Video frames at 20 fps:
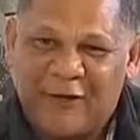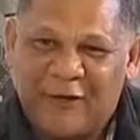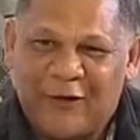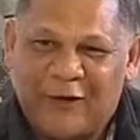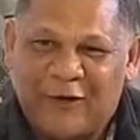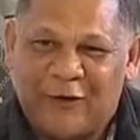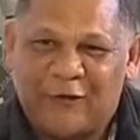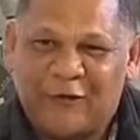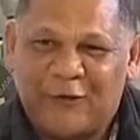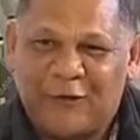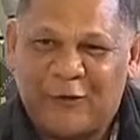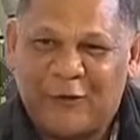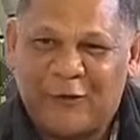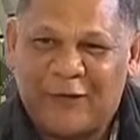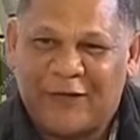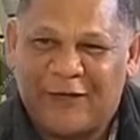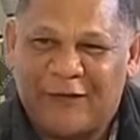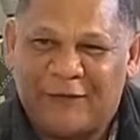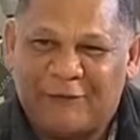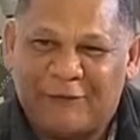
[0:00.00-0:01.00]
Look, at Oval
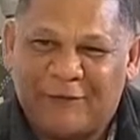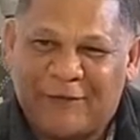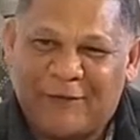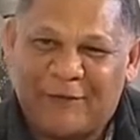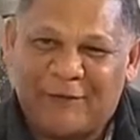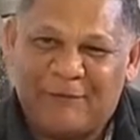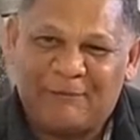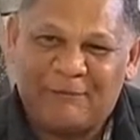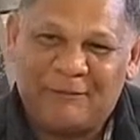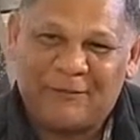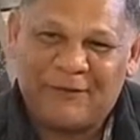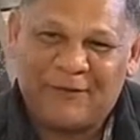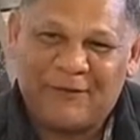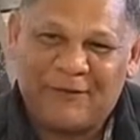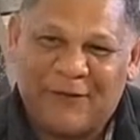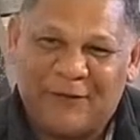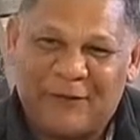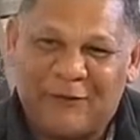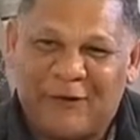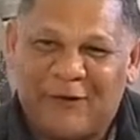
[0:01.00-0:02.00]
North, I've
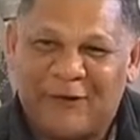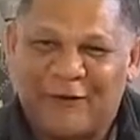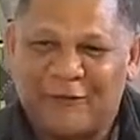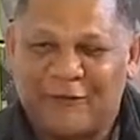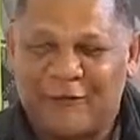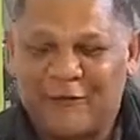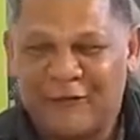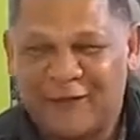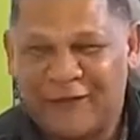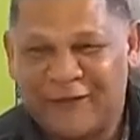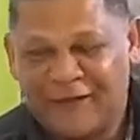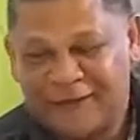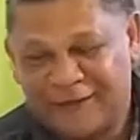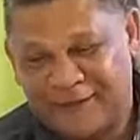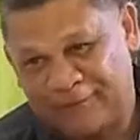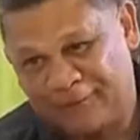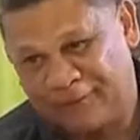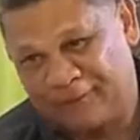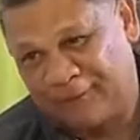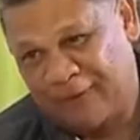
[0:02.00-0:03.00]
done quite a few
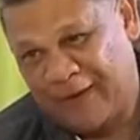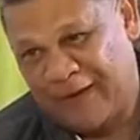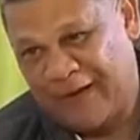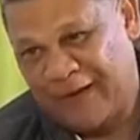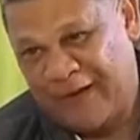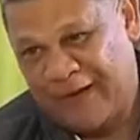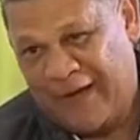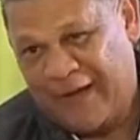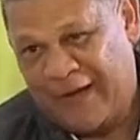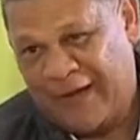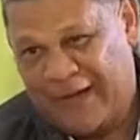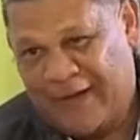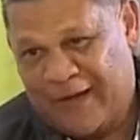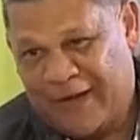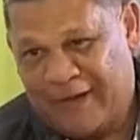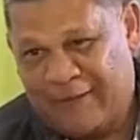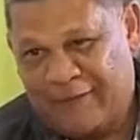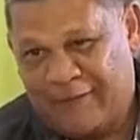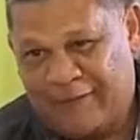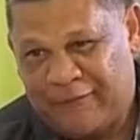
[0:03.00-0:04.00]
things.
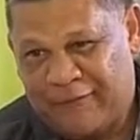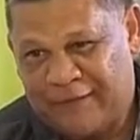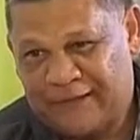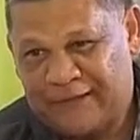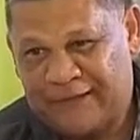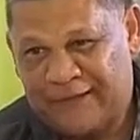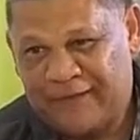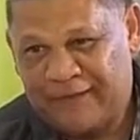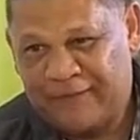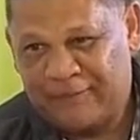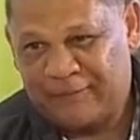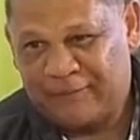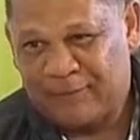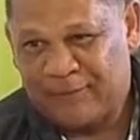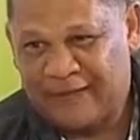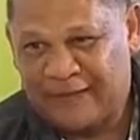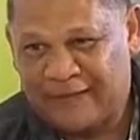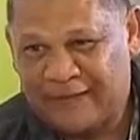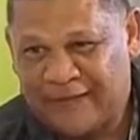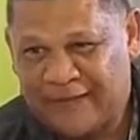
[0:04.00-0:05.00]
Firstly,
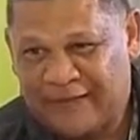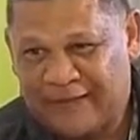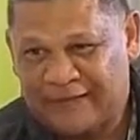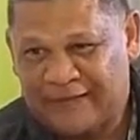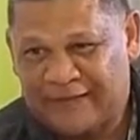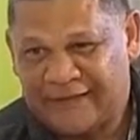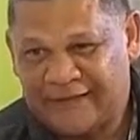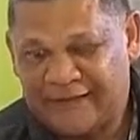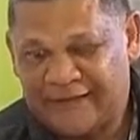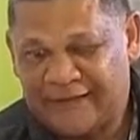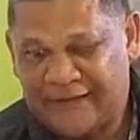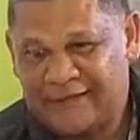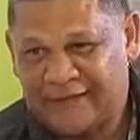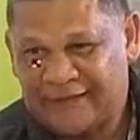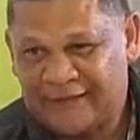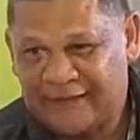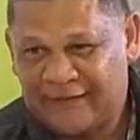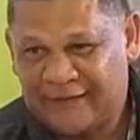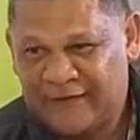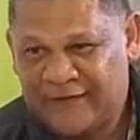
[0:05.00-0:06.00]
as a
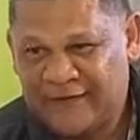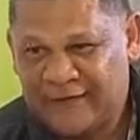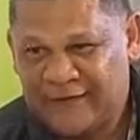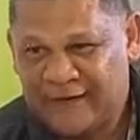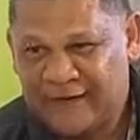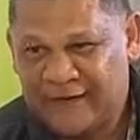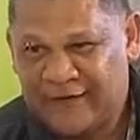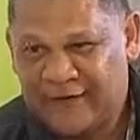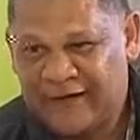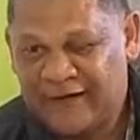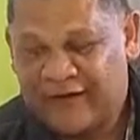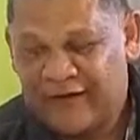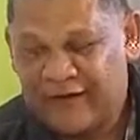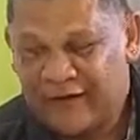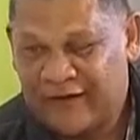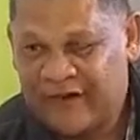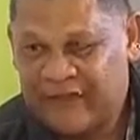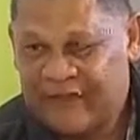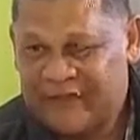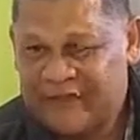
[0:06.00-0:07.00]
teacher,
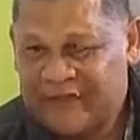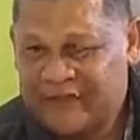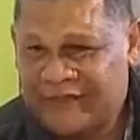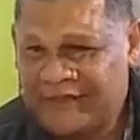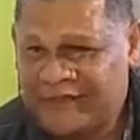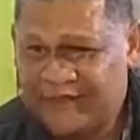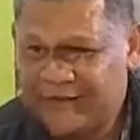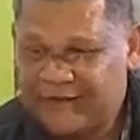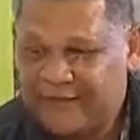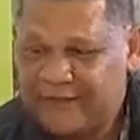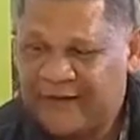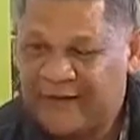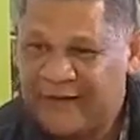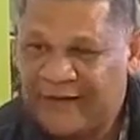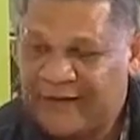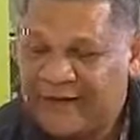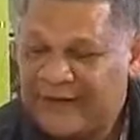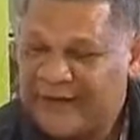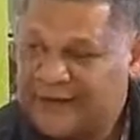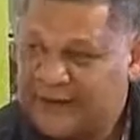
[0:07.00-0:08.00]
technology
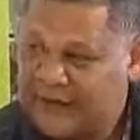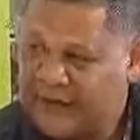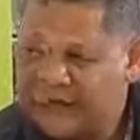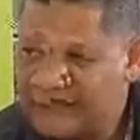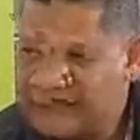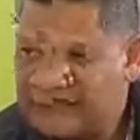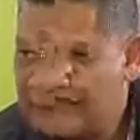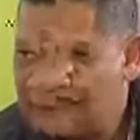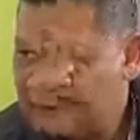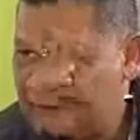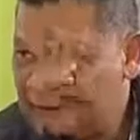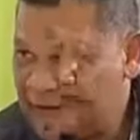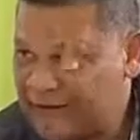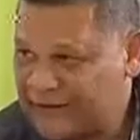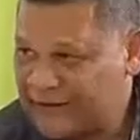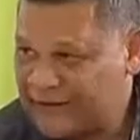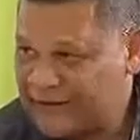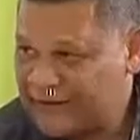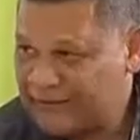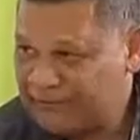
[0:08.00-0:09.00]
and civil
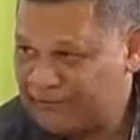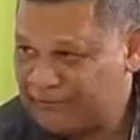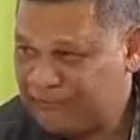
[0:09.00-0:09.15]
technology.